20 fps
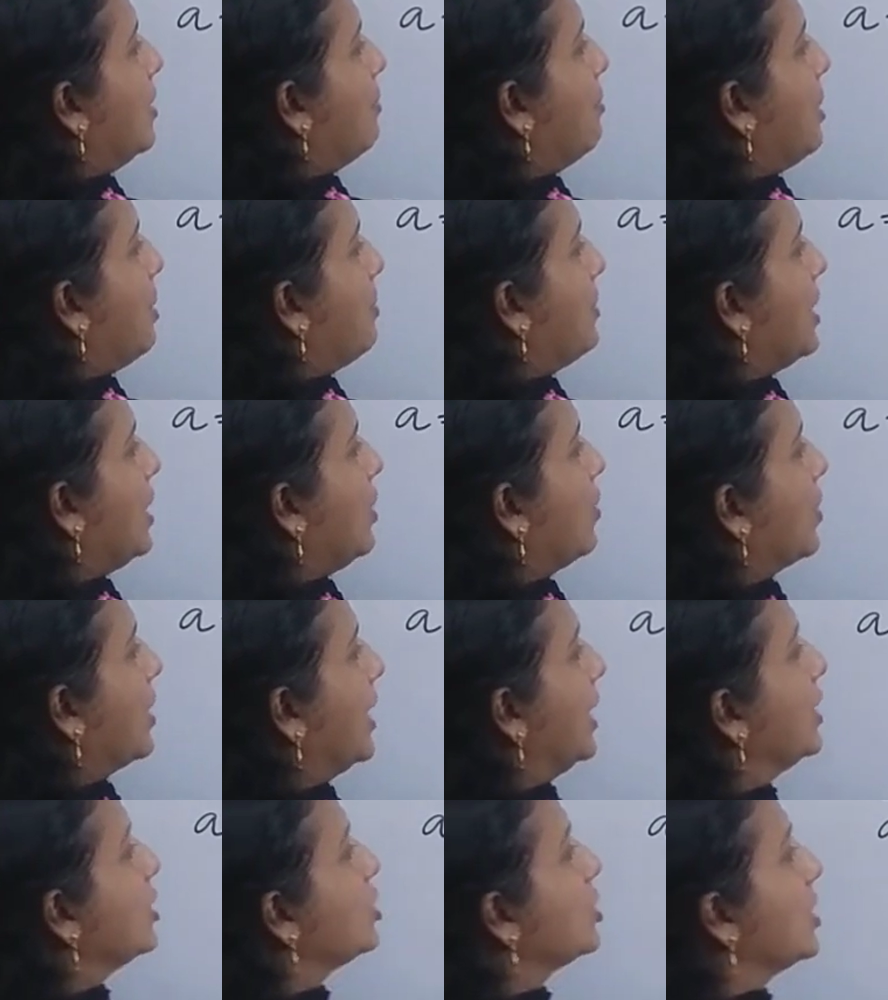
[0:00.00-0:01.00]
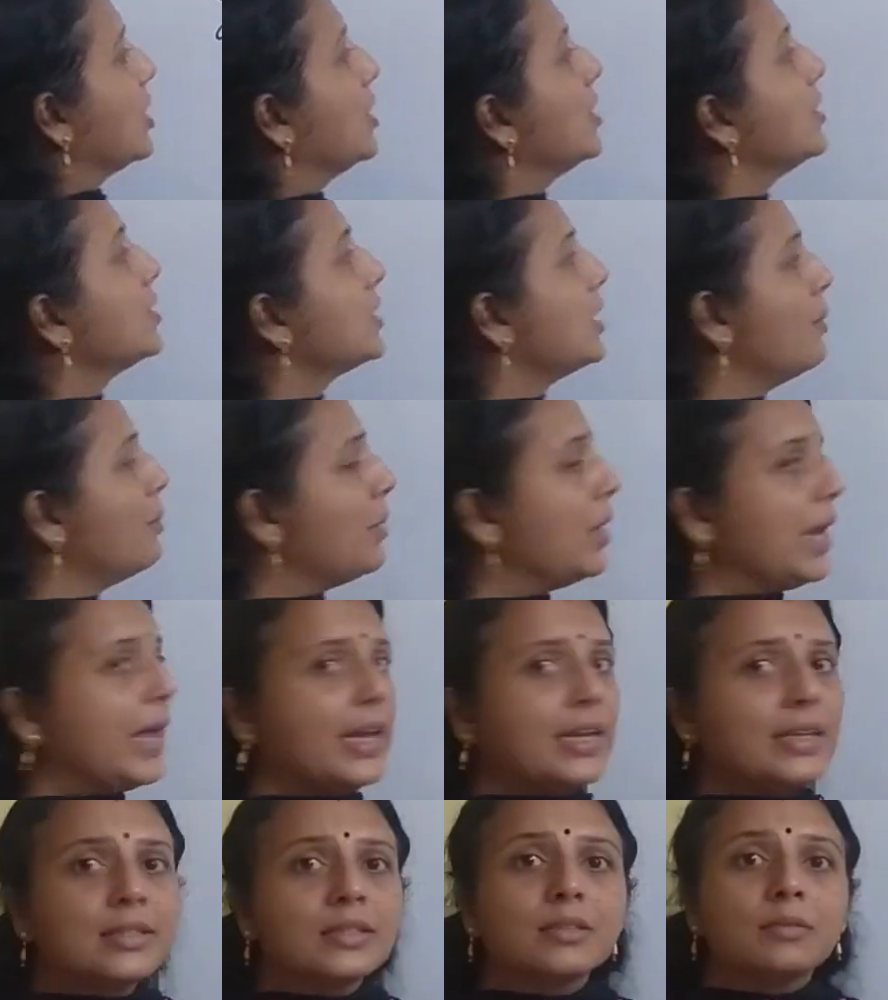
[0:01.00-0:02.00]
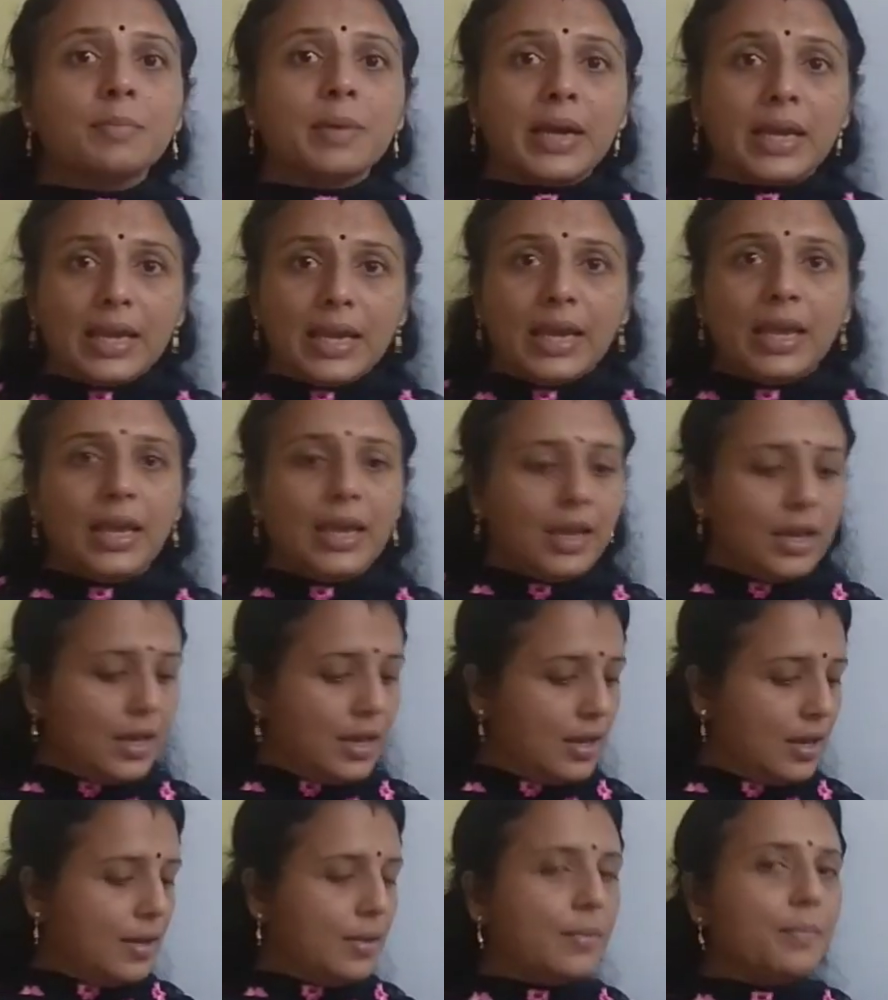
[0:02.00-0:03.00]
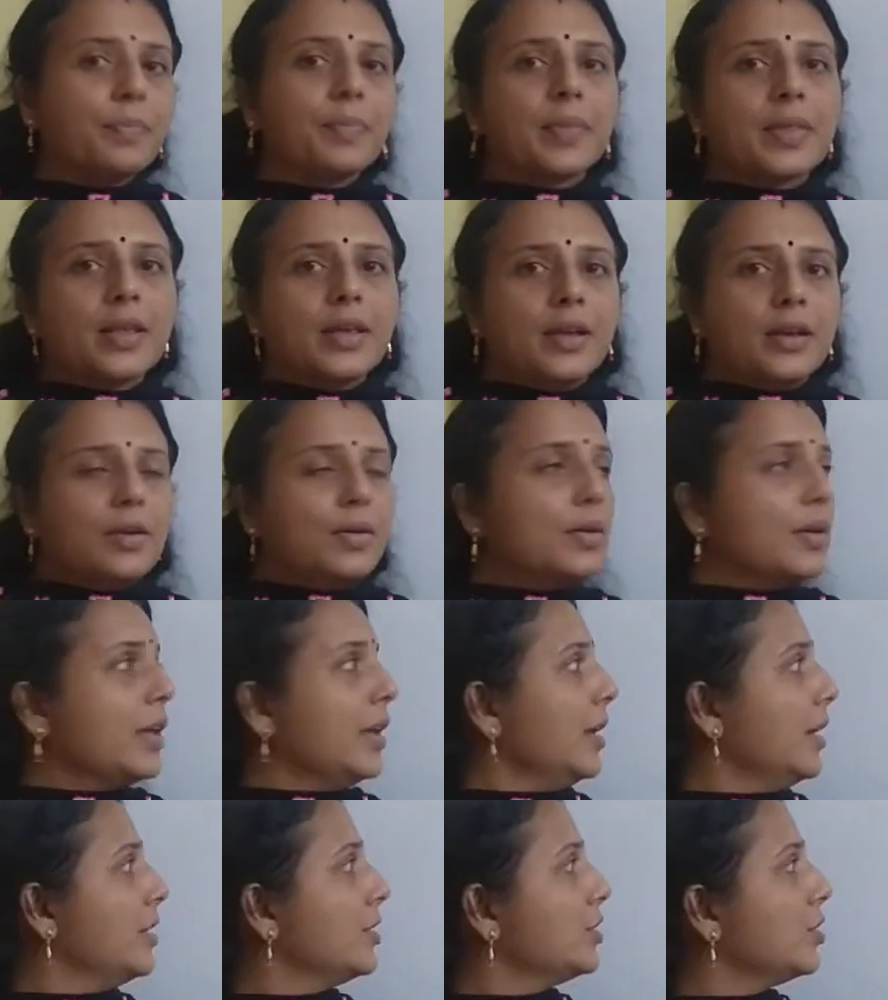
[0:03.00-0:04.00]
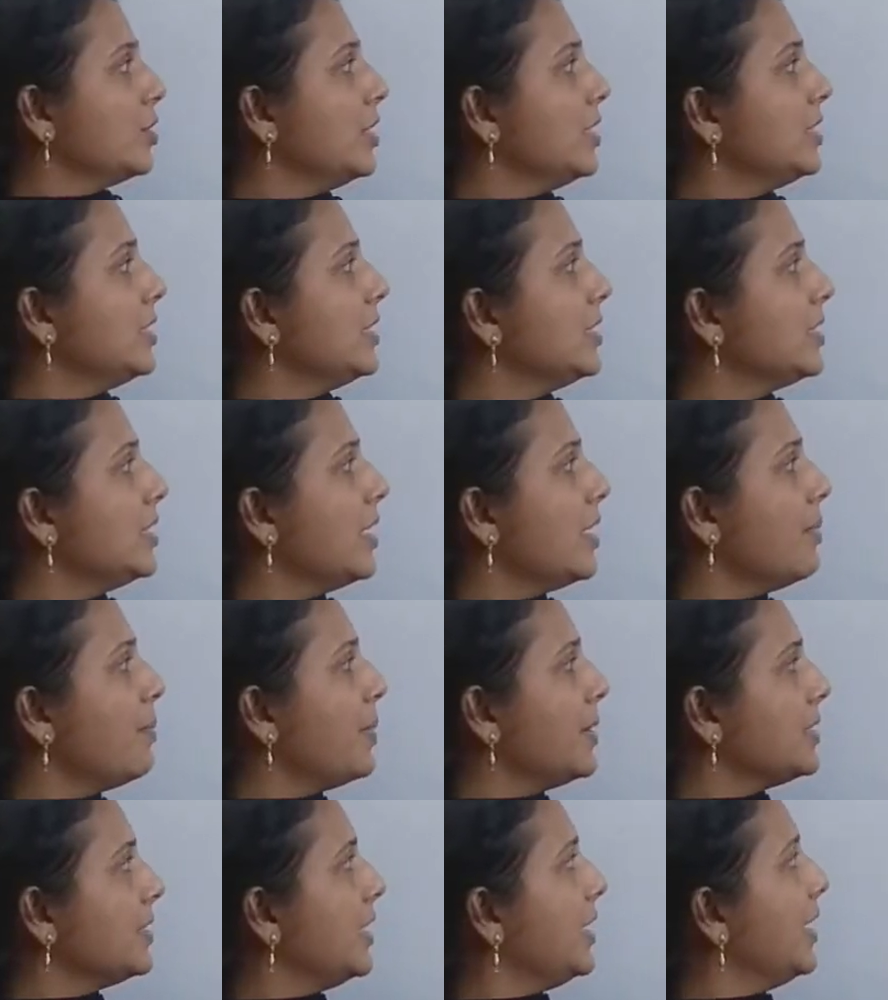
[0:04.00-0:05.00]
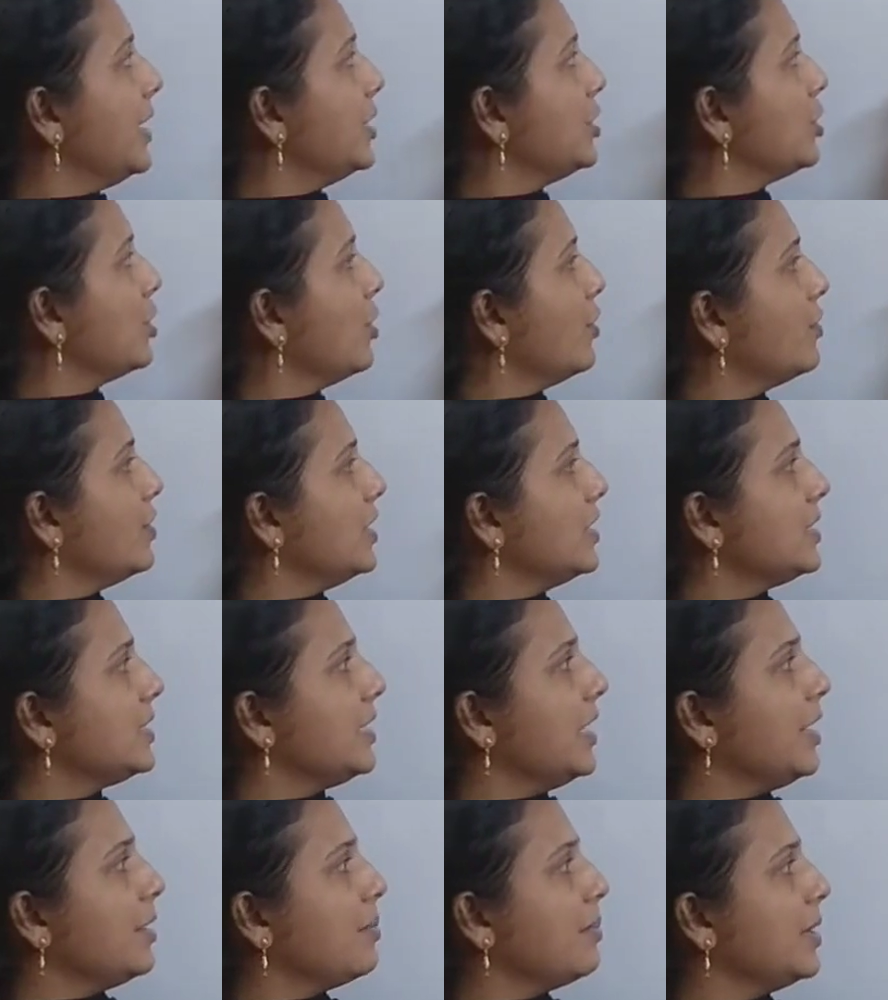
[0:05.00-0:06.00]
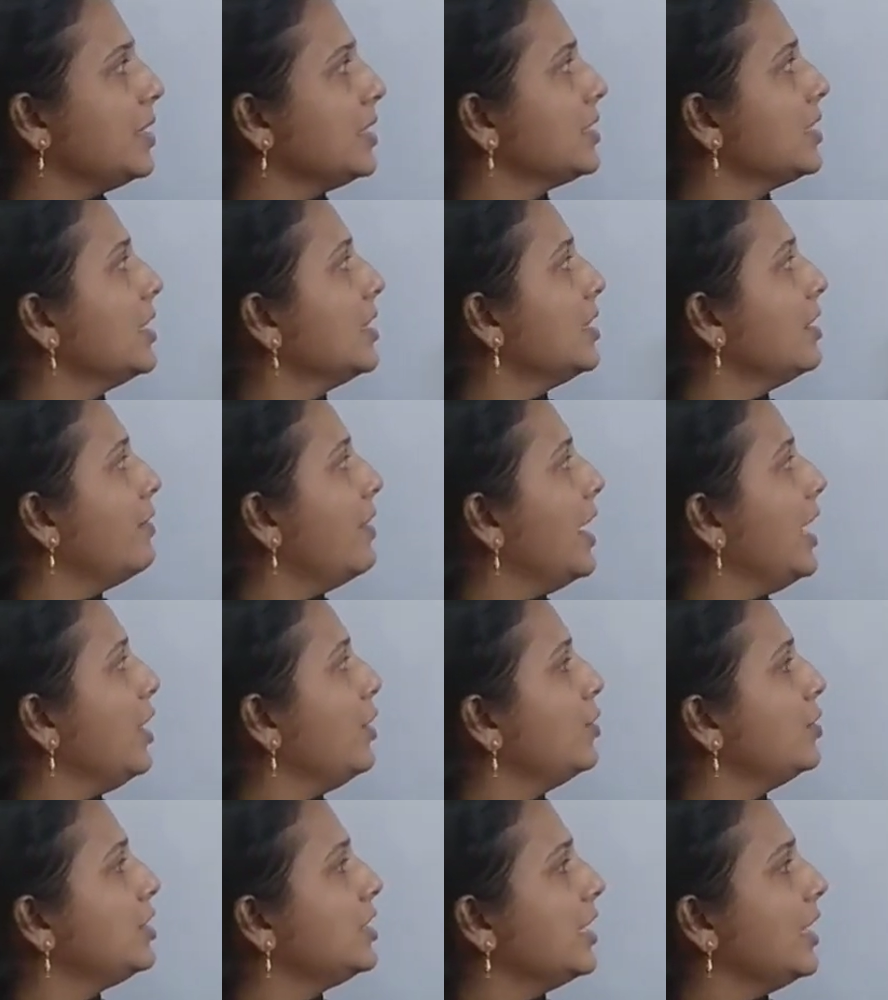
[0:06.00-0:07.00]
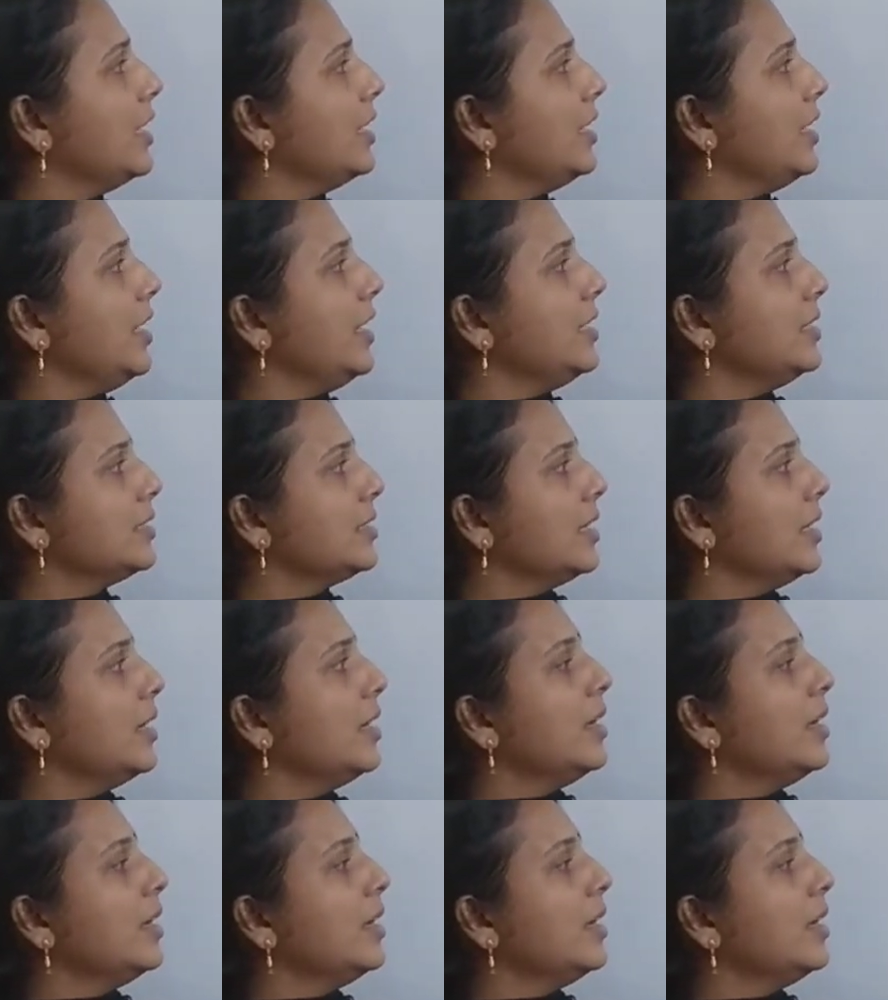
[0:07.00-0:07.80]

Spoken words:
memory location symbolized by a. Okay, so this is the representation of this statement. The value 10 is